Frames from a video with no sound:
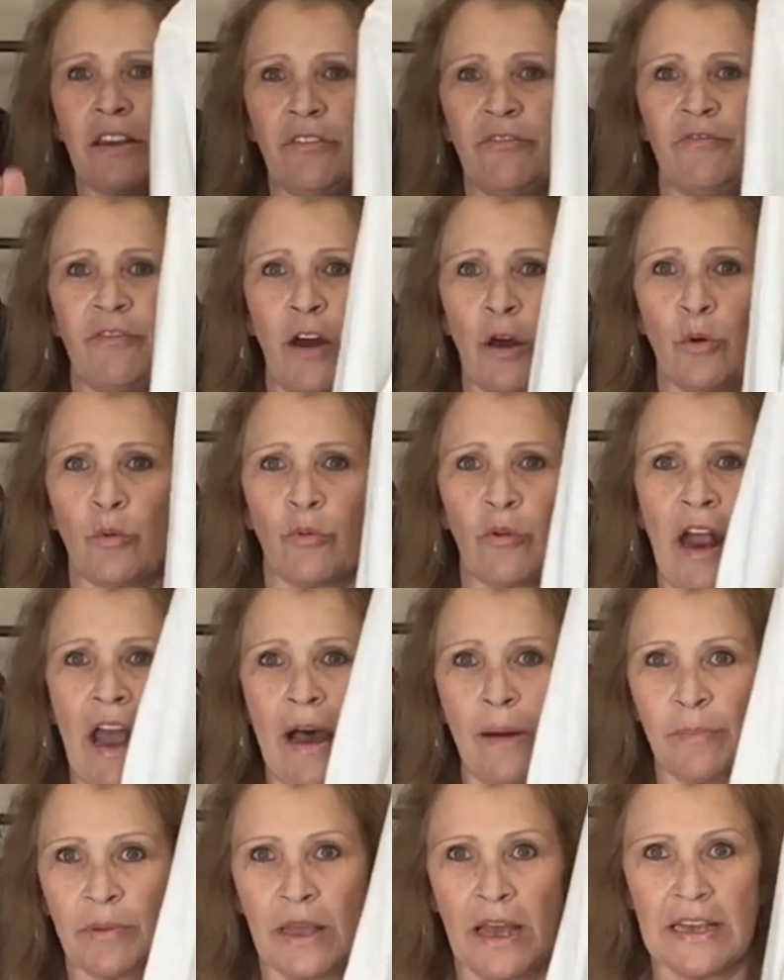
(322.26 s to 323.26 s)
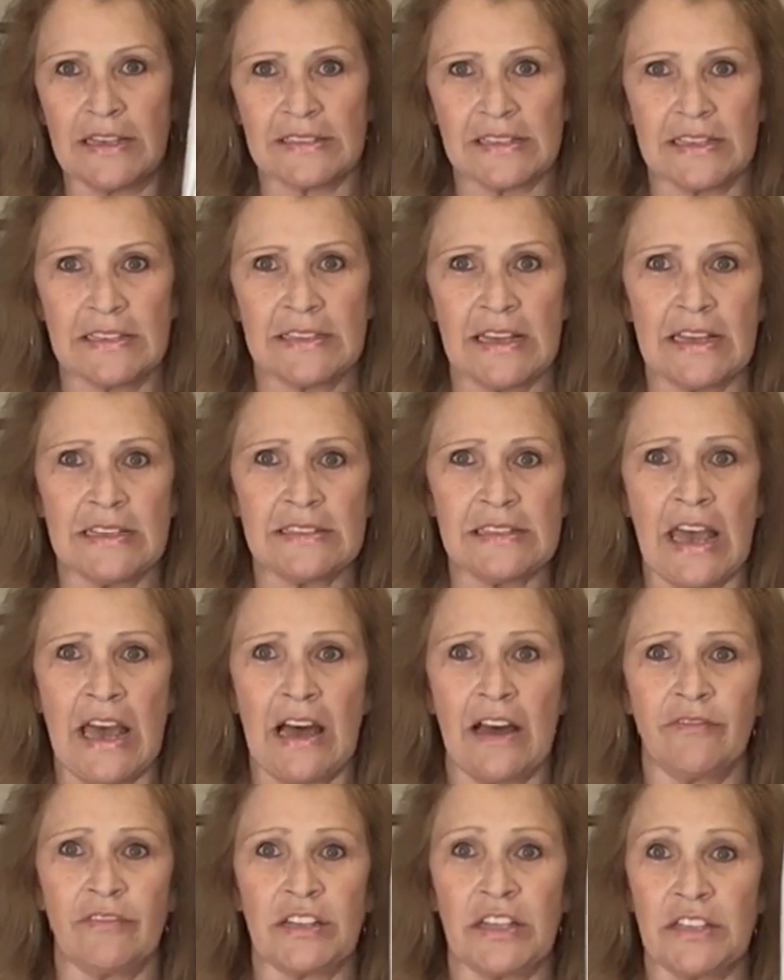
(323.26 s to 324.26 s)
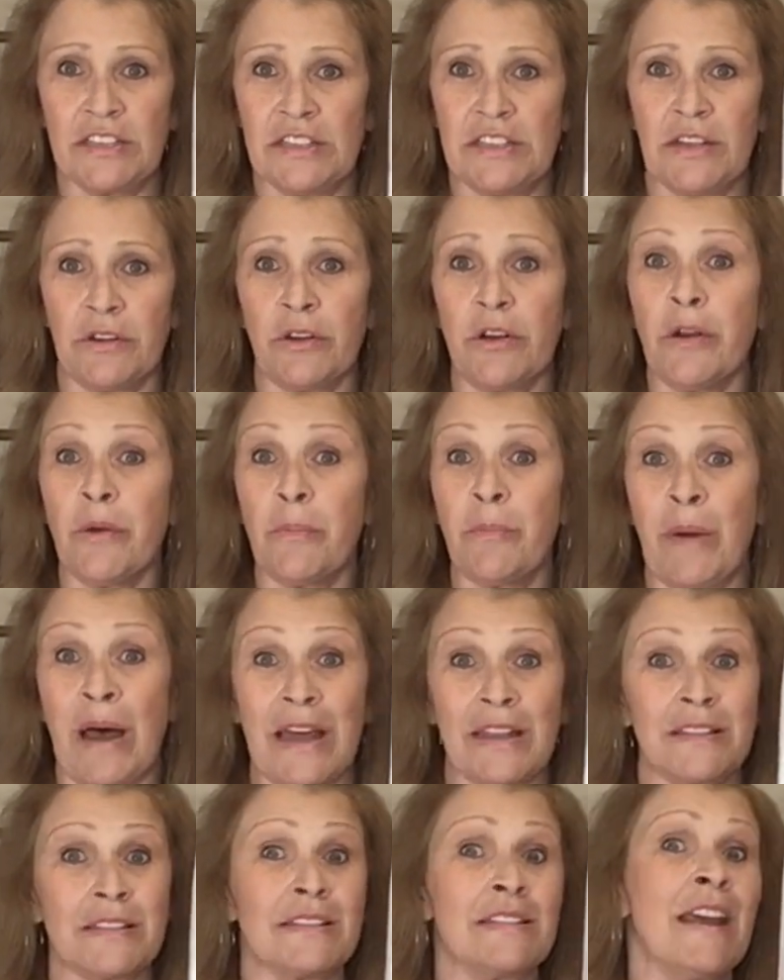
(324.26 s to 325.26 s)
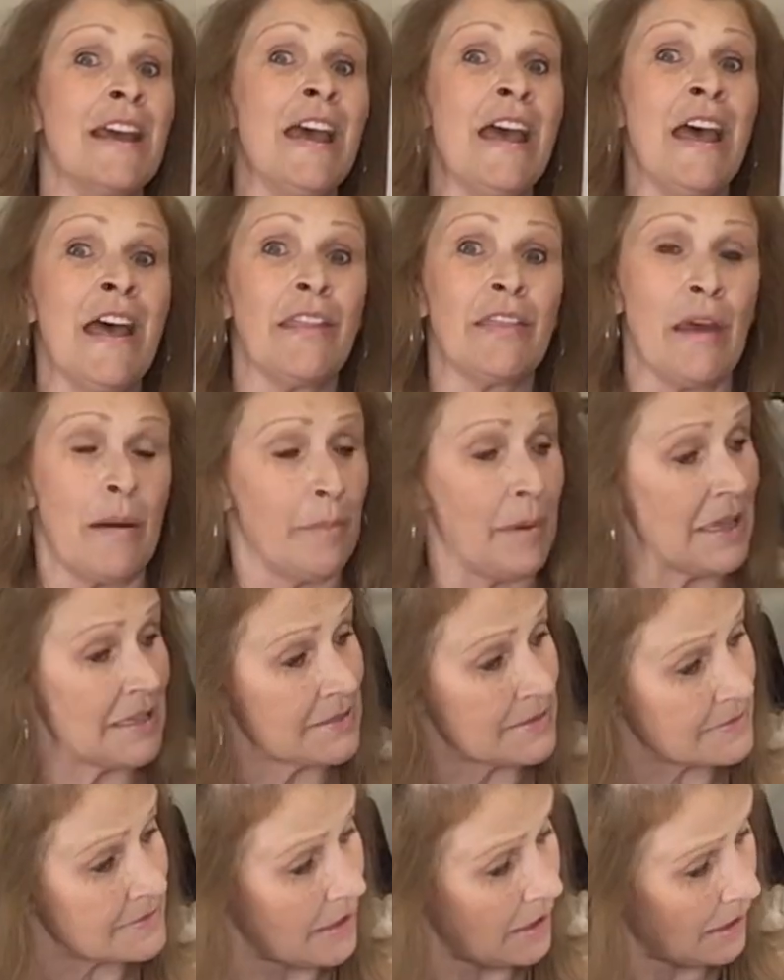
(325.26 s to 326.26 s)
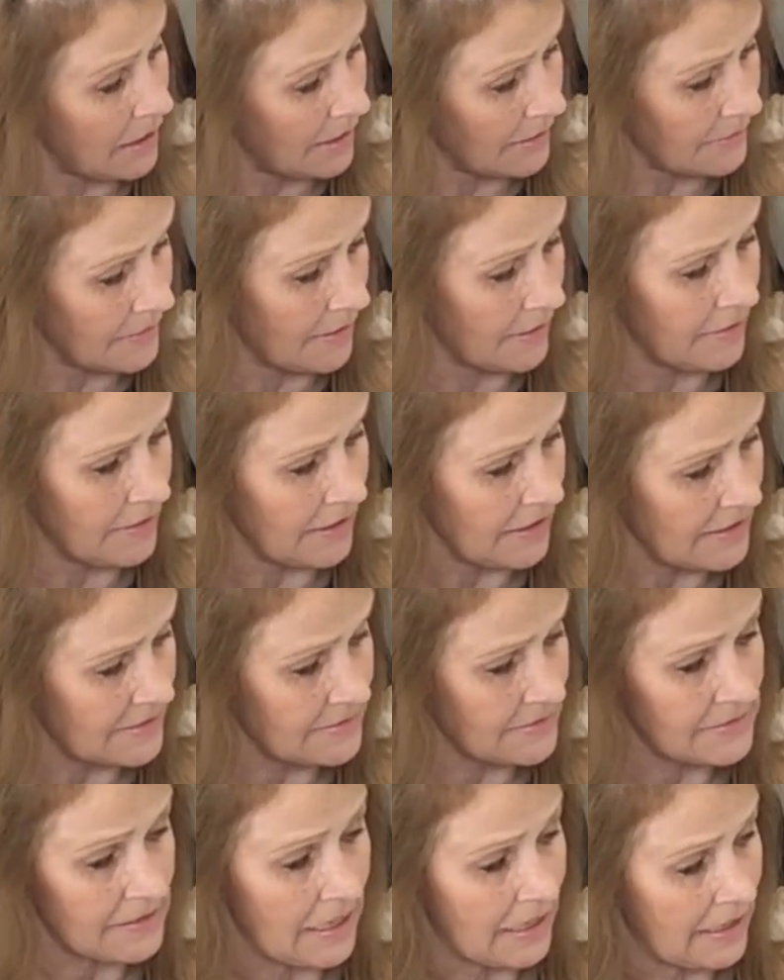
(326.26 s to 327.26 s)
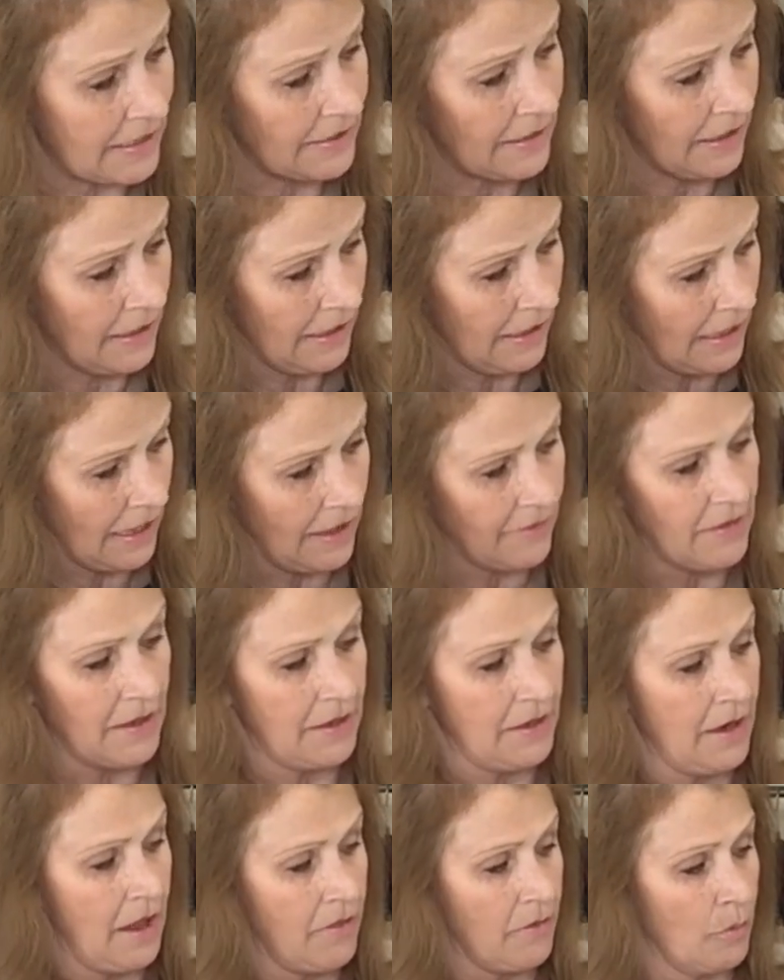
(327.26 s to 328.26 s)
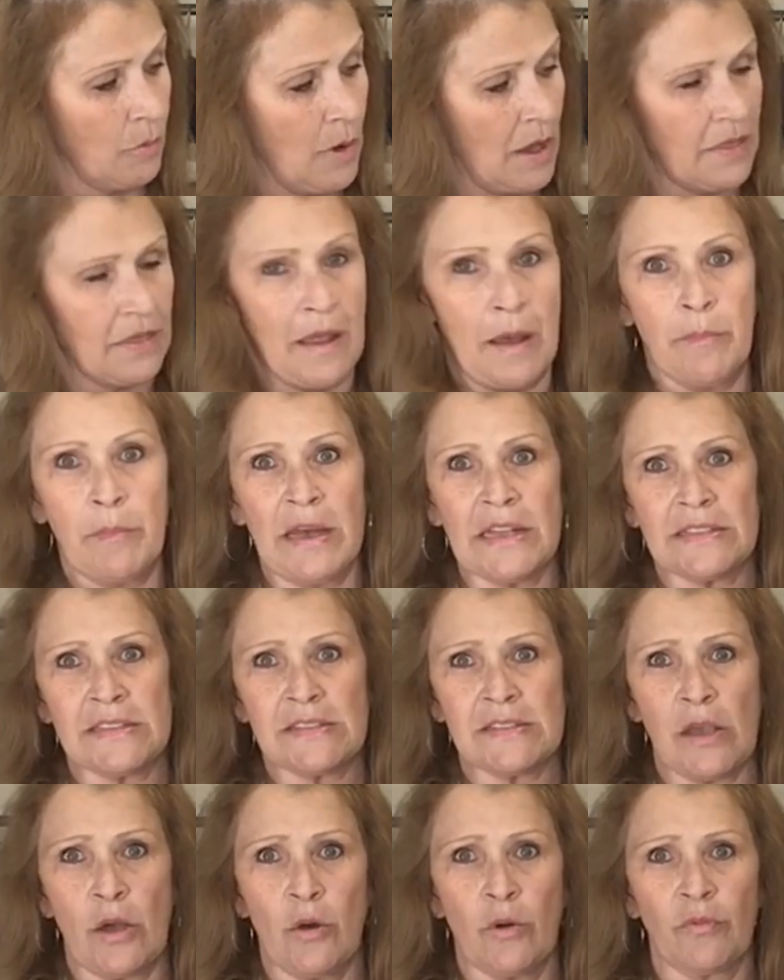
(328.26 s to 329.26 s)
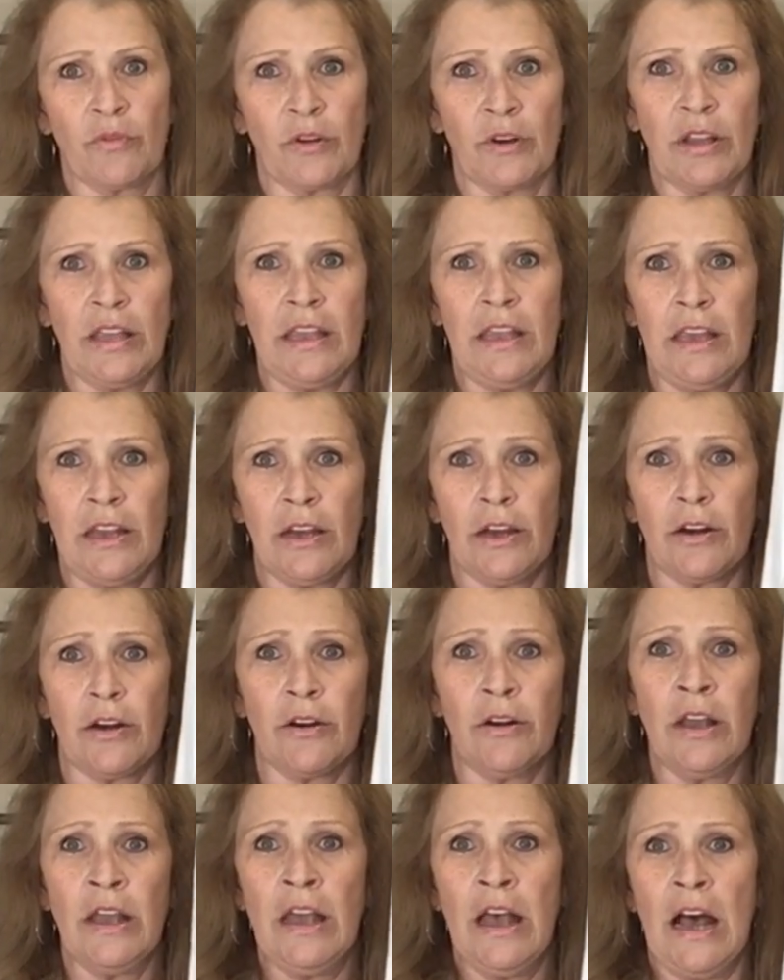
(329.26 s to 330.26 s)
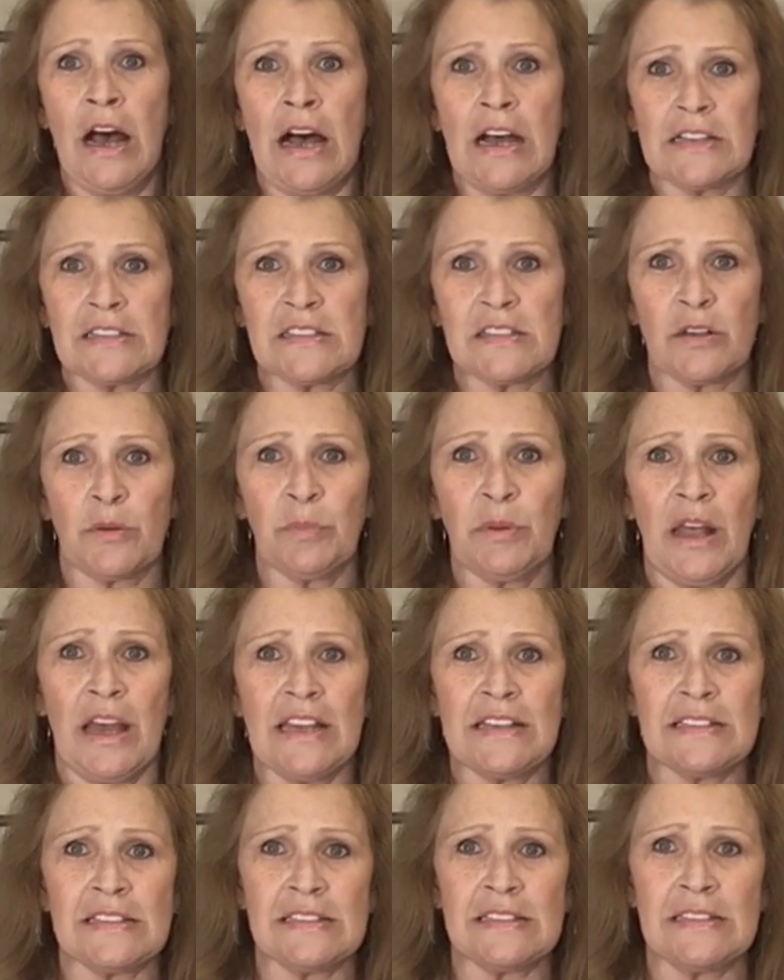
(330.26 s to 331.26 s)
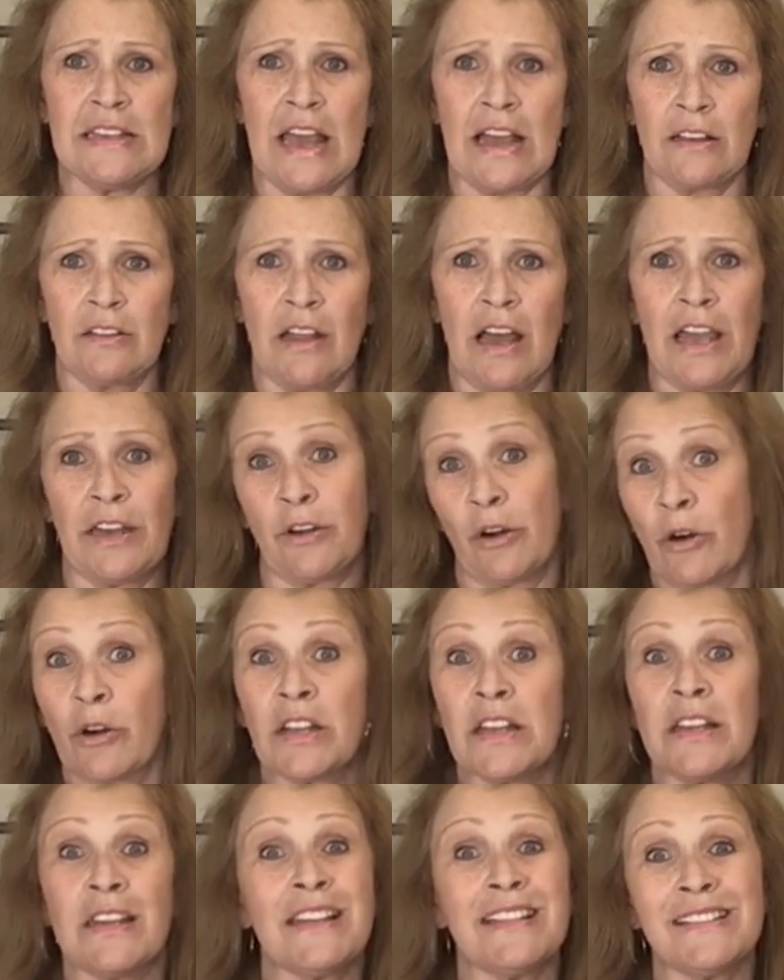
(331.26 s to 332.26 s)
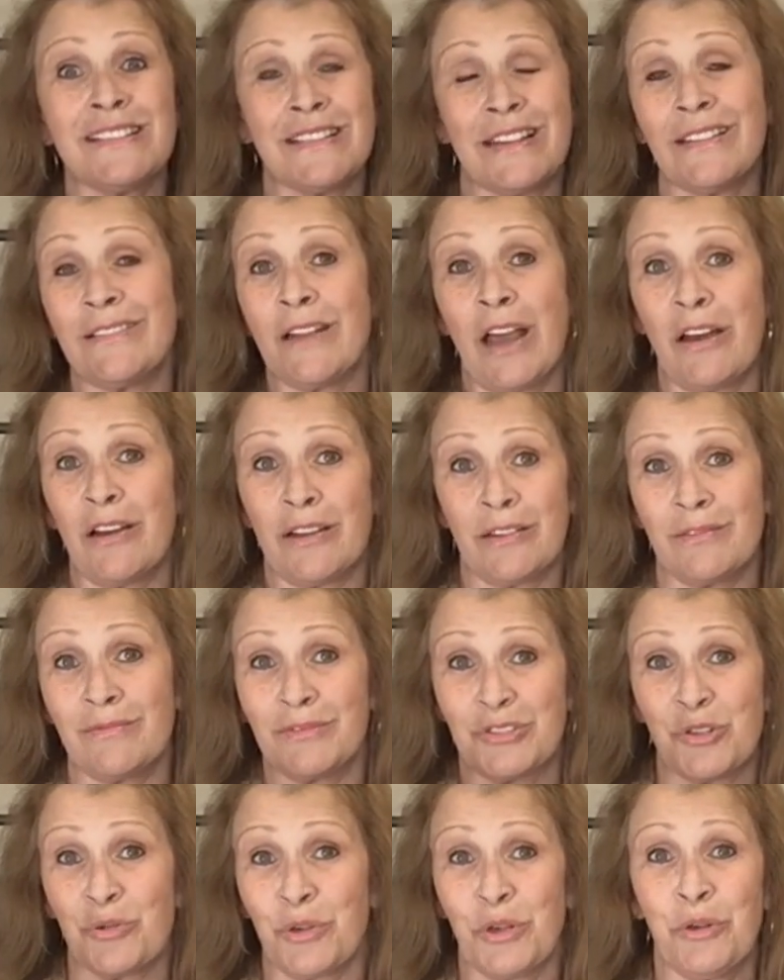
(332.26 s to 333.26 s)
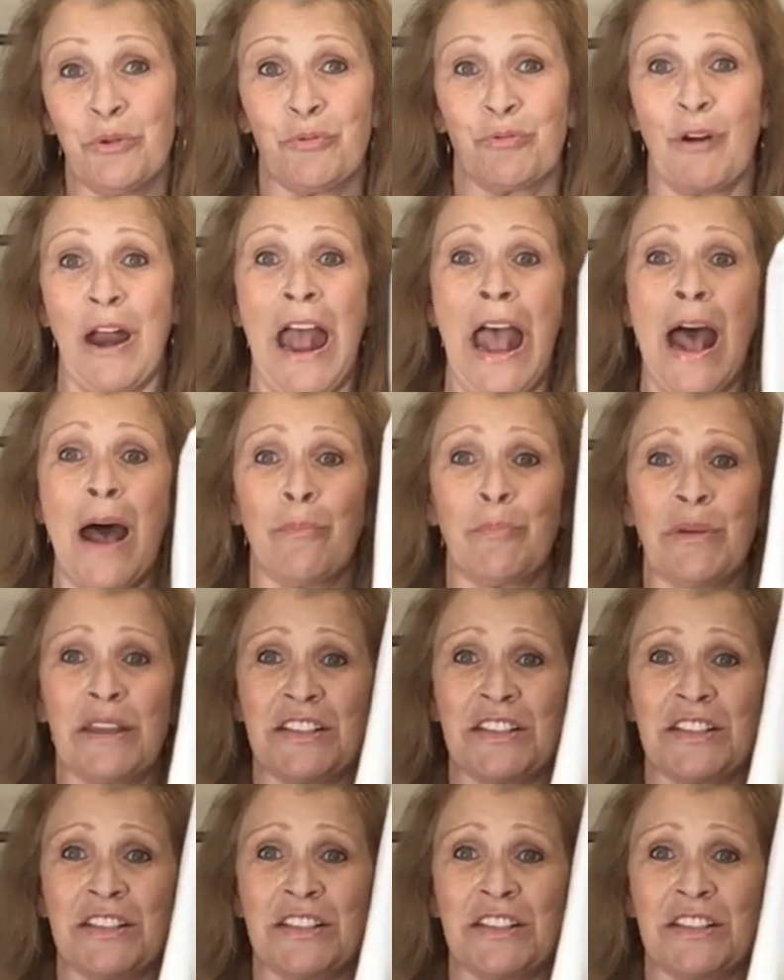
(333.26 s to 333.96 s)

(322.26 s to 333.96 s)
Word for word: a faux wrap, guys. It does have an interior button that buttons on the inside and then another one that buttons over here, a surplice neckline, or it is isn't a true wrap.